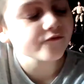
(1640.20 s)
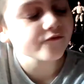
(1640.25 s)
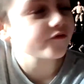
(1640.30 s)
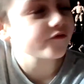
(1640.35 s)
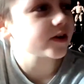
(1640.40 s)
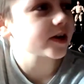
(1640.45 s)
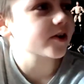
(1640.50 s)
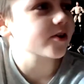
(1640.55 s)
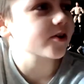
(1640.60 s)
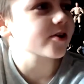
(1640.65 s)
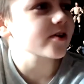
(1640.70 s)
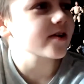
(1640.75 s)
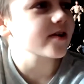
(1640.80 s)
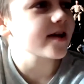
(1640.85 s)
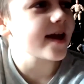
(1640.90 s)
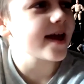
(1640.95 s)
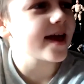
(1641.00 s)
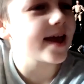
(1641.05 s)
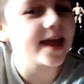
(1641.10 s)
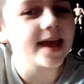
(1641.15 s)
at your figure,
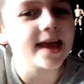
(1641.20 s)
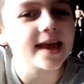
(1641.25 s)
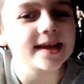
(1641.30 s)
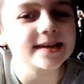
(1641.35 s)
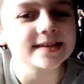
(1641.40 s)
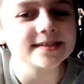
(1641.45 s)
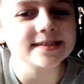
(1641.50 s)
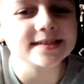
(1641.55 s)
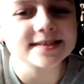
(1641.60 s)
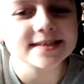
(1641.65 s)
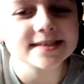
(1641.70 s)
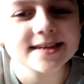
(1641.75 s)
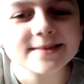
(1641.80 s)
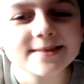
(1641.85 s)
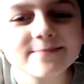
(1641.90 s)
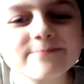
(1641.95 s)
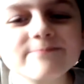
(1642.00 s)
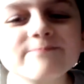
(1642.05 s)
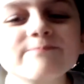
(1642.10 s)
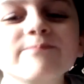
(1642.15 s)
and
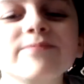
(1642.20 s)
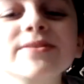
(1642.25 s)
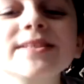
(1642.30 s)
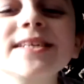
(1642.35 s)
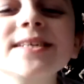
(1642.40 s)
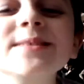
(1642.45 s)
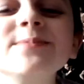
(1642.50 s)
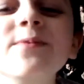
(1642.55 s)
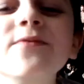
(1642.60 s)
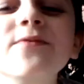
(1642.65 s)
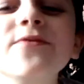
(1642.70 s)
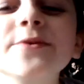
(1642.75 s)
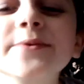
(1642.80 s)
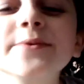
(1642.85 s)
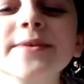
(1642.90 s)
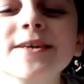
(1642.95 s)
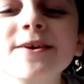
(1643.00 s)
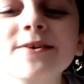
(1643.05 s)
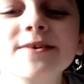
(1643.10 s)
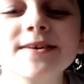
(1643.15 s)
please,
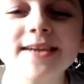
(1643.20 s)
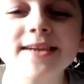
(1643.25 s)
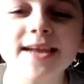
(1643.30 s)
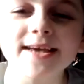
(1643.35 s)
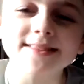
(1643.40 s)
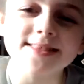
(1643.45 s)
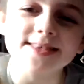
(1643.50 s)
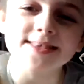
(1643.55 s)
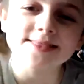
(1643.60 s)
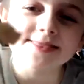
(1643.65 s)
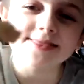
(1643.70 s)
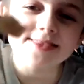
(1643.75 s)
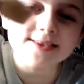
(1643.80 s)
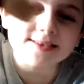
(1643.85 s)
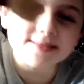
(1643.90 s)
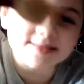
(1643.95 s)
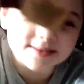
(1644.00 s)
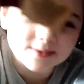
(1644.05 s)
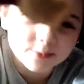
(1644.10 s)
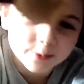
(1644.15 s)
before we go, can I see
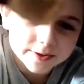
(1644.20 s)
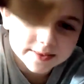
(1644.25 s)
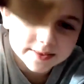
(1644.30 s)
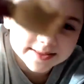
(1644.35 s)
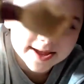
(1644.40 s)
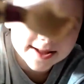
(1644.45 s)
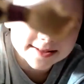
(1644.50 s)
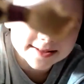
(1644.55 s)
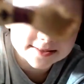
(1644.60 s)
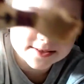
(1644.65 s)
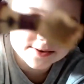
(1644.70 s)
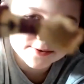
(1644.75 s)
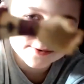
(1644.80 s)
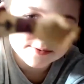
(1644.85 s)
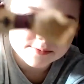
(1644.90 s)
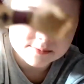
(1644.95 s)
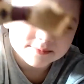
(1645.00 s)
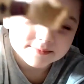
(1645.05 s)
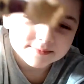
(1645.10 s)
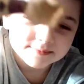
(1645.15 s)
the wrist tattoo?